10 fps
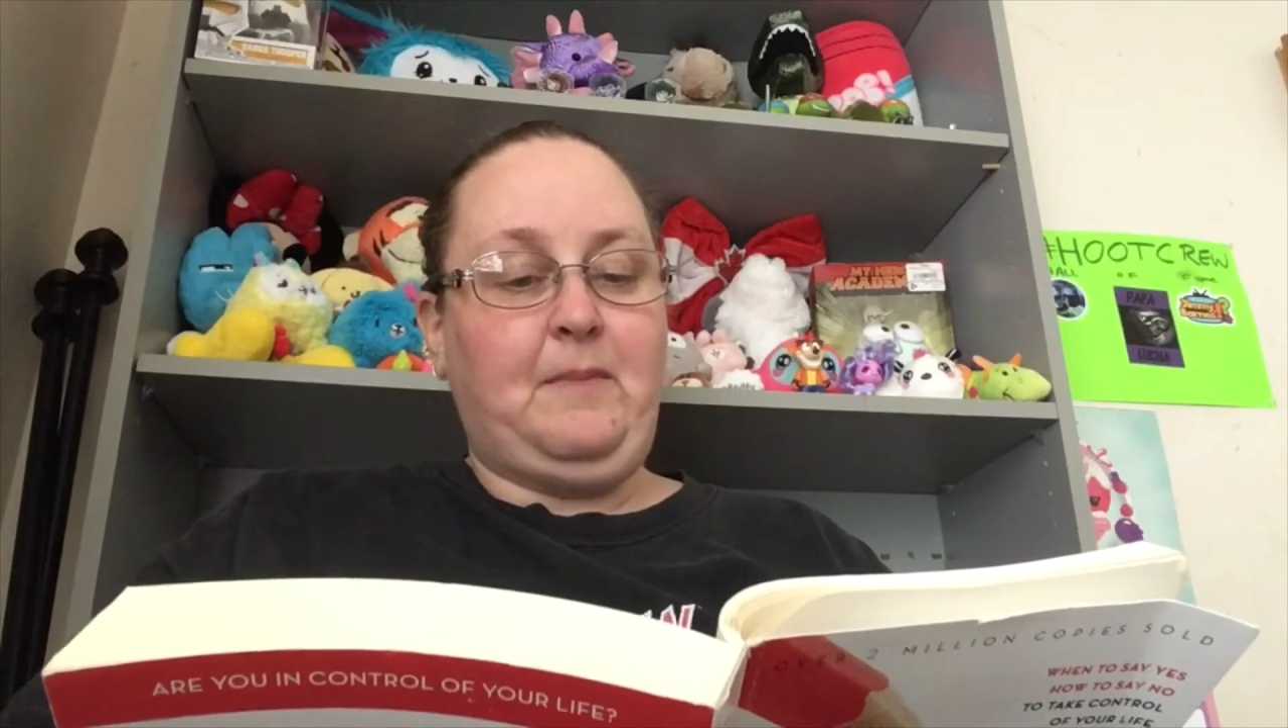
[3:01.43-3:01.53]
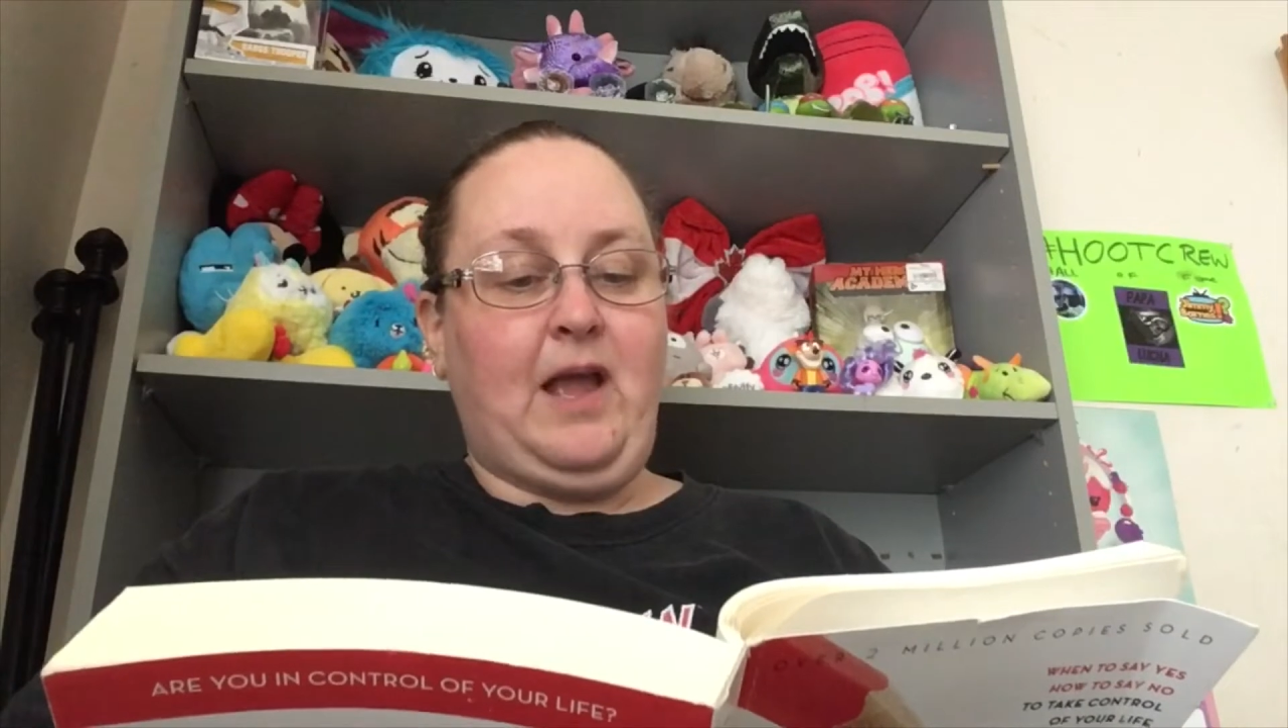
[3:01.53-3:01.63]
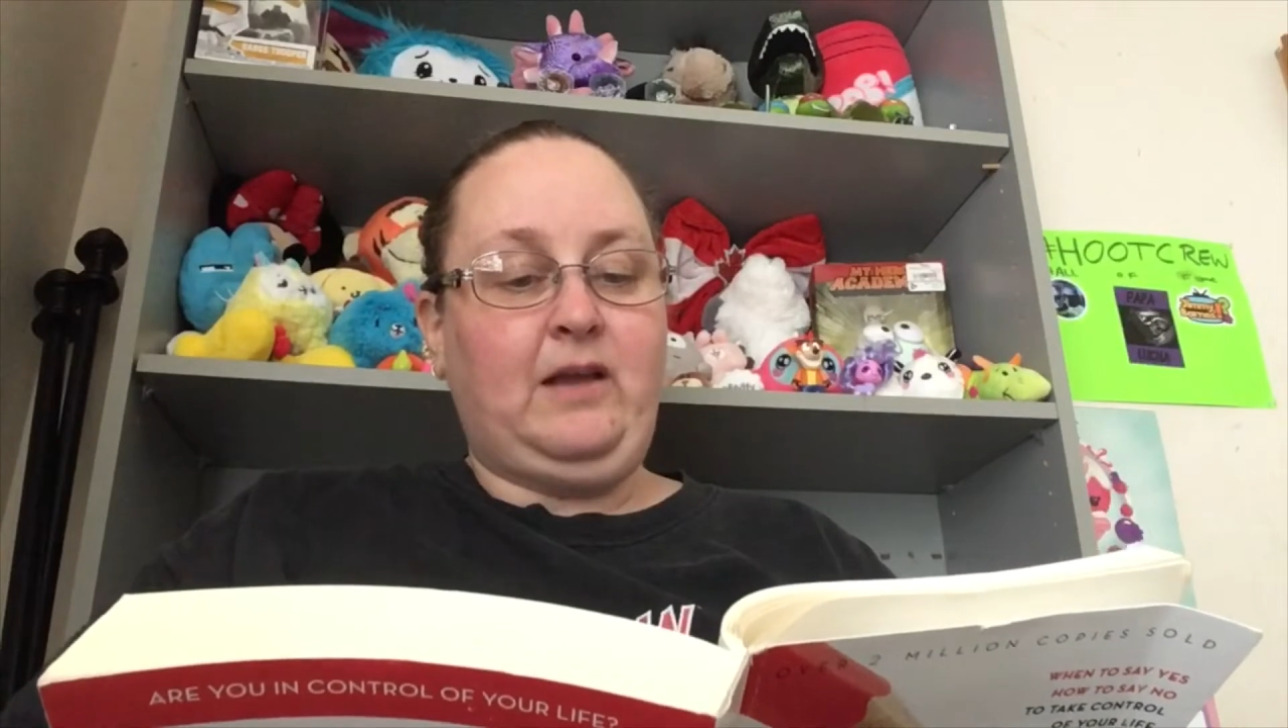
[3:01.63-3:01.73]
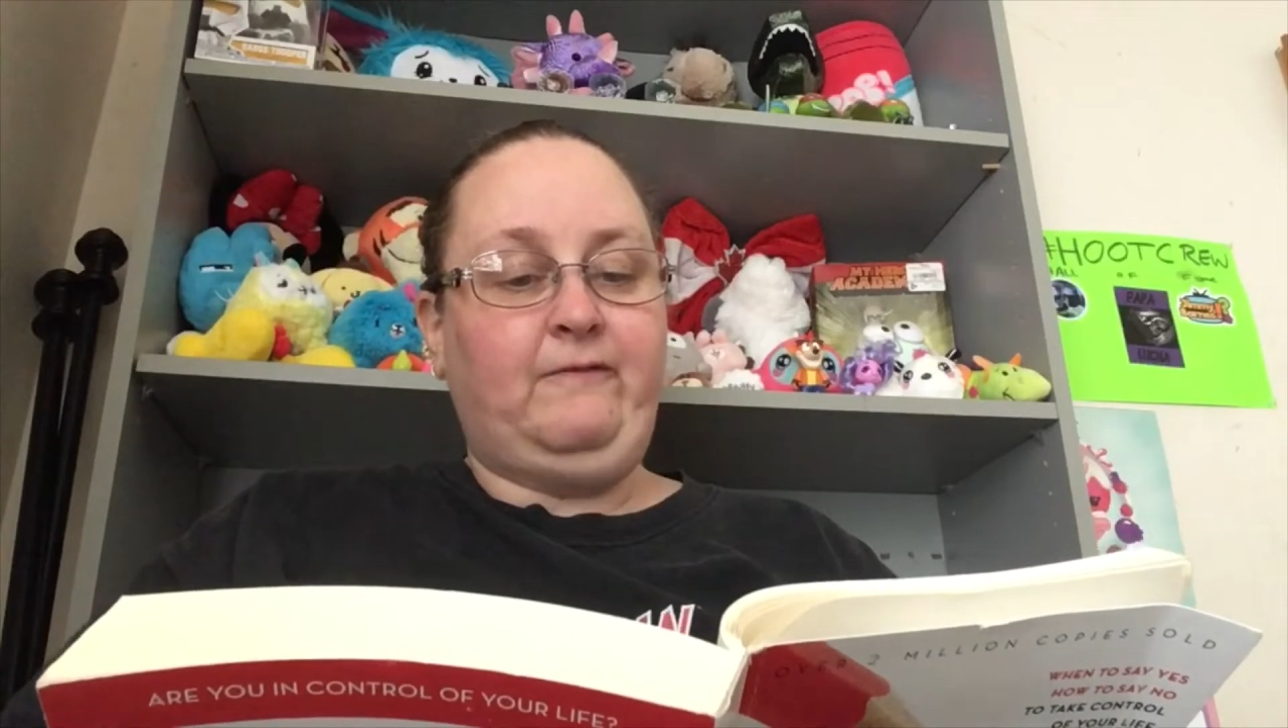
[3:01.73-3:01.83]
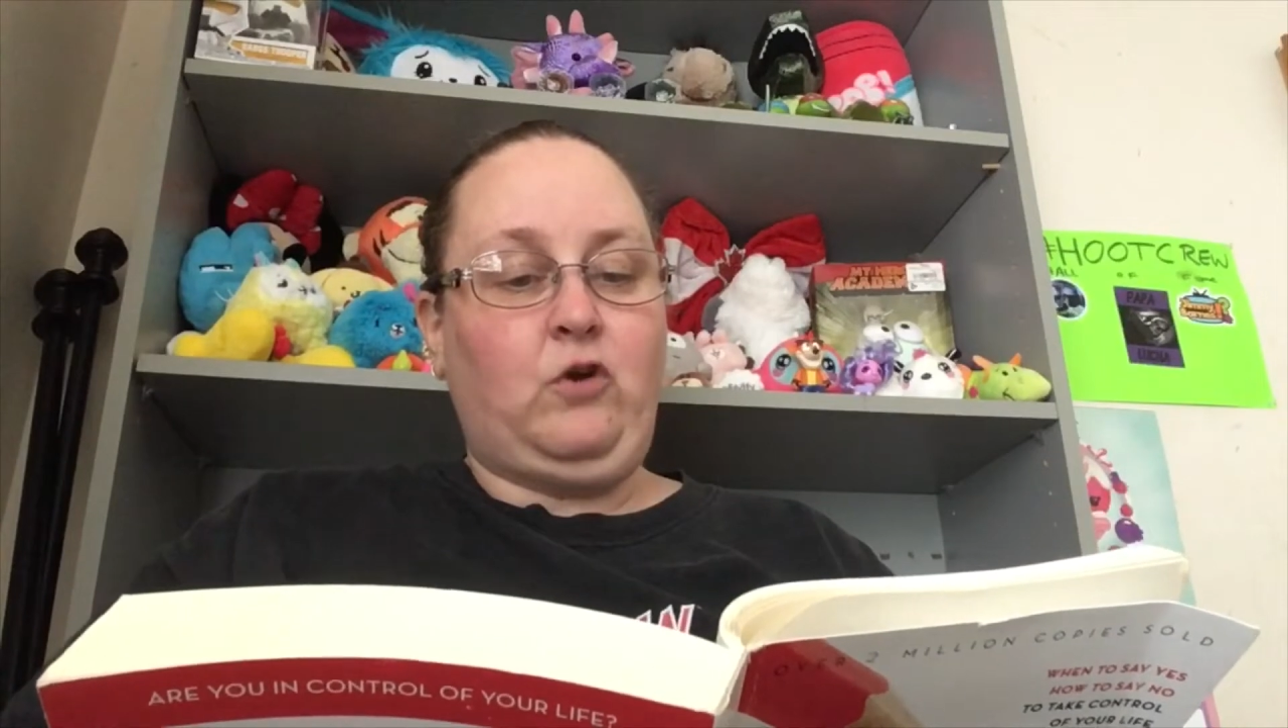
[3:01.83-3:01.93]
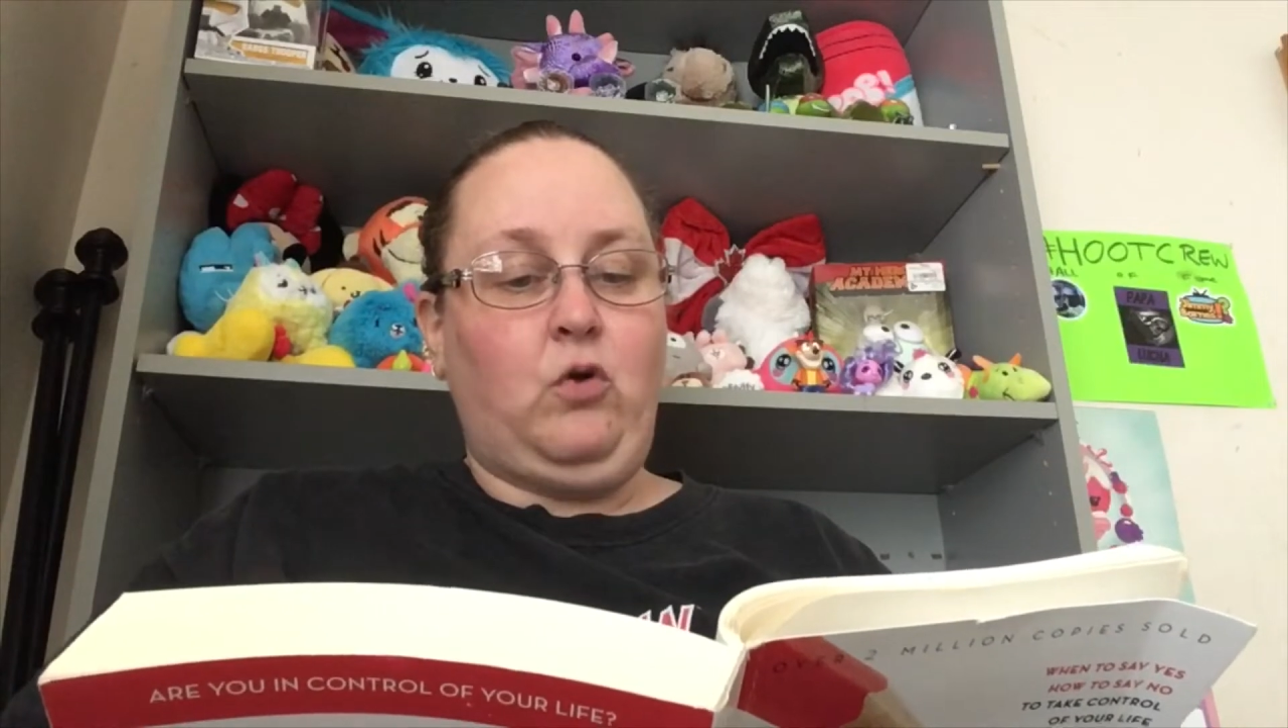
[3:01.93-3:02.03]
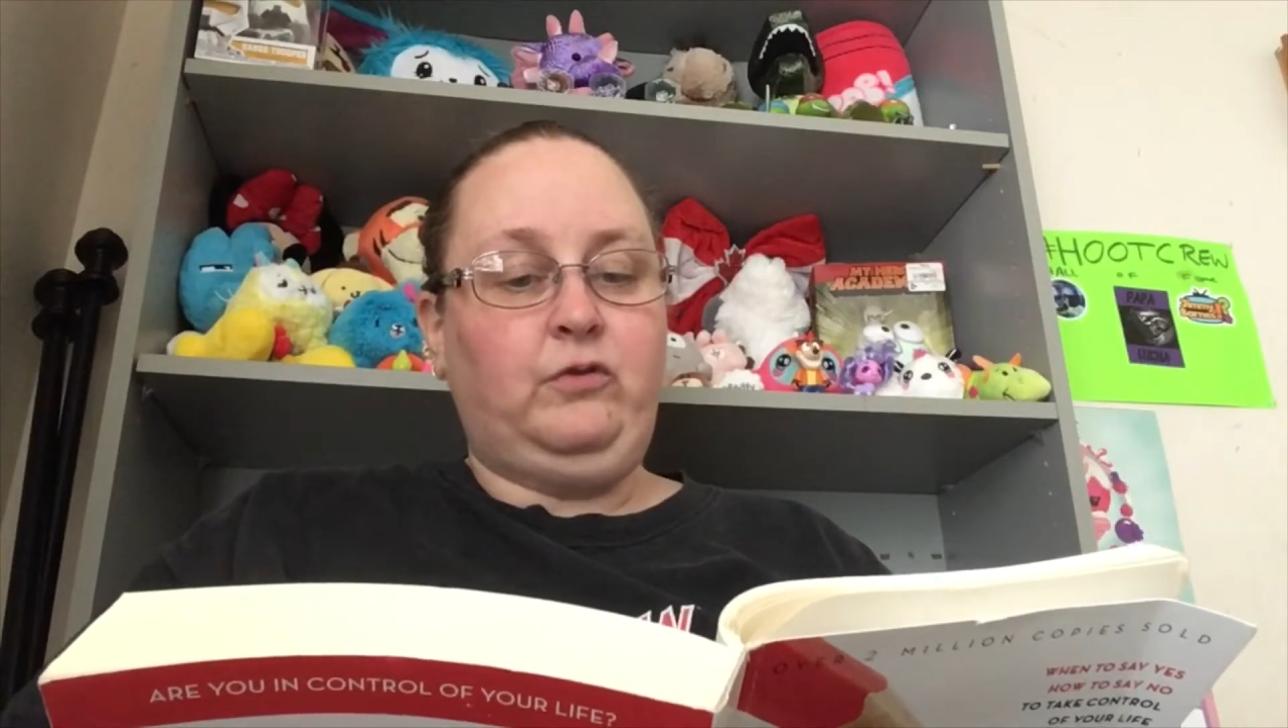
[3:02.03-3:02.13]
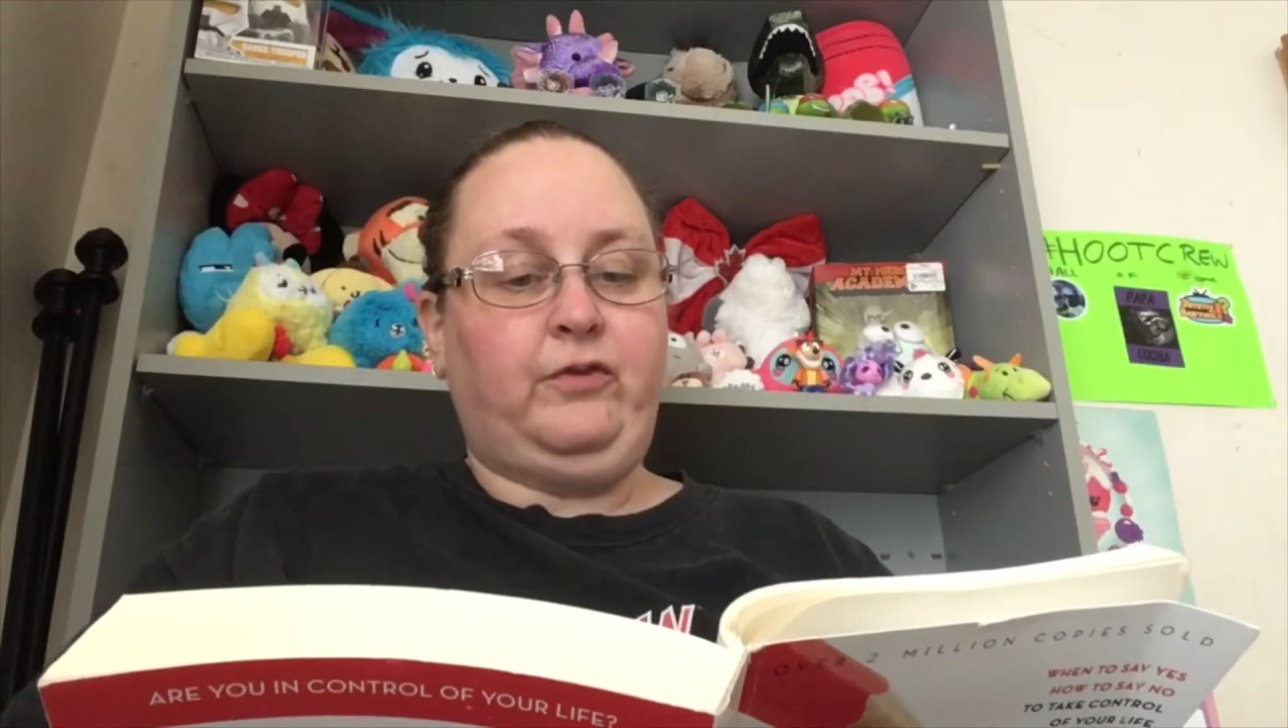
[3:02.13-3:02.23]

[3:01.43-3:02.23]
bag of gold